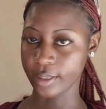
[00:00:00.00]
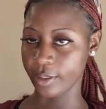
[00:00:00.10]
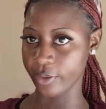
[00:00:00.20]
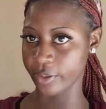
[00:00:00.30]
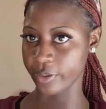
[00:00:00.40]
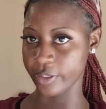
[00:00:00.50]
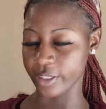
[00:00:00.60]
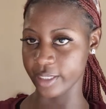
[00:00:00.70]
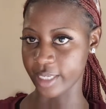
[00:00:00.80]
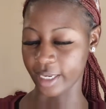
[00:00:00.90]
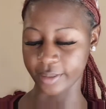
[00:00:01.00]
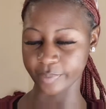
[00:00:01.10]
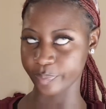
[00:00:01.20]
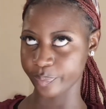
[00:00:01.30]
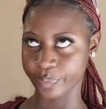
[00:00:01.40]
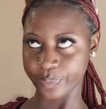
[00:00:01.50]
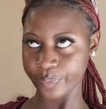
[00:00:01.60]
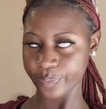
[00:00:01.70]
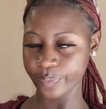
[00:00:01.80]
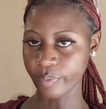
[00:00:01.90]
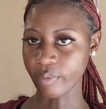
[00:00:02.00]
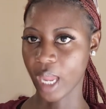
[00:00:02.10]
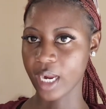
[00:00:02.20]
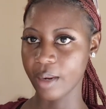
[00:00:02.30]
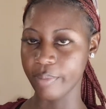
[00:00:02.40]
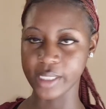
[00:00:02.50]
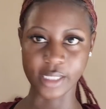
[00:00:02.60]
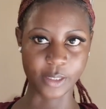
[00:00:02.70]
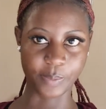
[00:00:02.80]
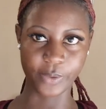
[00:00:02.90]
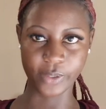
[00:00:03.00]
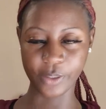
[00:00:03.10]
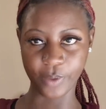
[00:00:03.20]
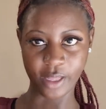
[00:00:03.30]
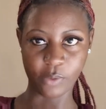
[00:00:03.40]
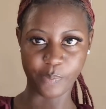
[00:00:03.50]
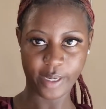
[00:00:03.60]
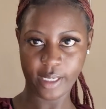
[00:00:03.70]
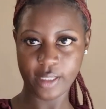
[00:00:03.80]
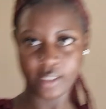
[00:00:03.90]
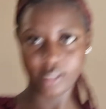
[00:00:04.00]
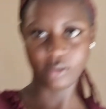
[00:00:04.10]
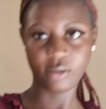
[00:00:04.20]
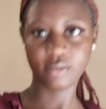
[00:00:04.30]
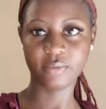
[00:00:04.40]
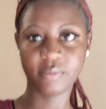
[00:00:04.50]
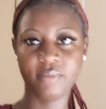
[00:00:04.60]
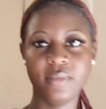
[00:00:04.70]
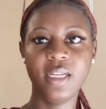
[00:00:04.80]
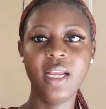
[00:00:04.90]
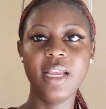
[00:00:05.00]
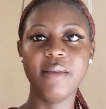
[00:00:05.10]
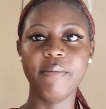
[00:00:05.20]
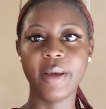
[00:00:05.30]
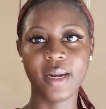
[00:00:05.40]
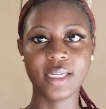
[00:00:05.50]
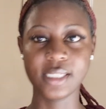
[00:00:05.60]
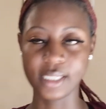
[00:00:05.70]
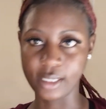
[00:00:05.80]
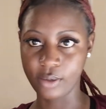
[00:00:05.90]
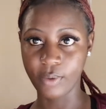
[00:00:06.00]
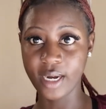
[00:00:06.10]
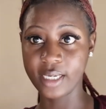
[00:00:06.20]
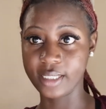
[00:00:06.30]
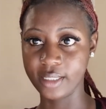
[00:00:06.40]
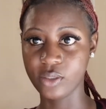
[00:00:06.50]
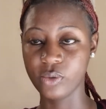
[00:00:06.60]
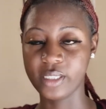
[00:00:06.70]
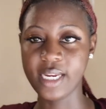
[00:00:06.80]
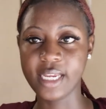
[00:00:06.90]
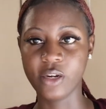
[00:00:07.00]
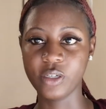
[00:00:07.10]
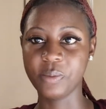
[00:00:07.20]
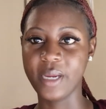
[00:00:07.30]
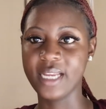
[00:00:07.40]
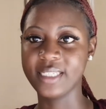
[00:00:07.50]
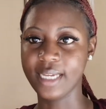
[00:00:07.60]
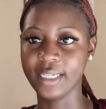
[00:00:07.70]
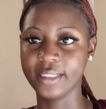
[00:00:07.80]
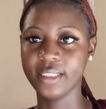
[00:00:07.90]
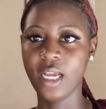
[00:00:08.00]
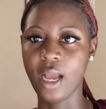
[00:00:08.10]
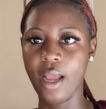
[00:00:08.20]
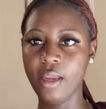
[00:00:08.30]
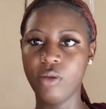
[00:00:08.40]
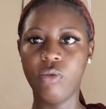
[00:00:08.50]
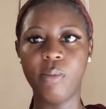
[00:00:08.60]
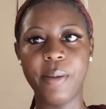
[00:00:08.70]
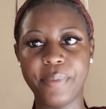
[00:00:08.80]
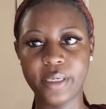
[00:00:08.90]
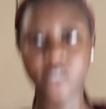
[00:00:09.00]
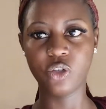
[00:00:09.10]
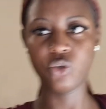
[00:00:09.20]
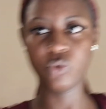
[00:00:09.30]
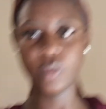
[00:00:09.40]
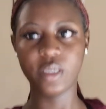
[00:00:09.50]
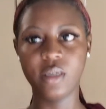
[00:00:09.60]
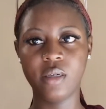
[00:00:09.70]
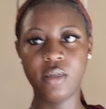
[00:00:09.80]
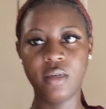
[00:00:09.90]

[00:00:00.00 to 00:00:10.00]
Look gorgeous, like Mrs. Beauty without brains. You know? Embarrassing. What I did today cannot be undone. I know my bread is showing.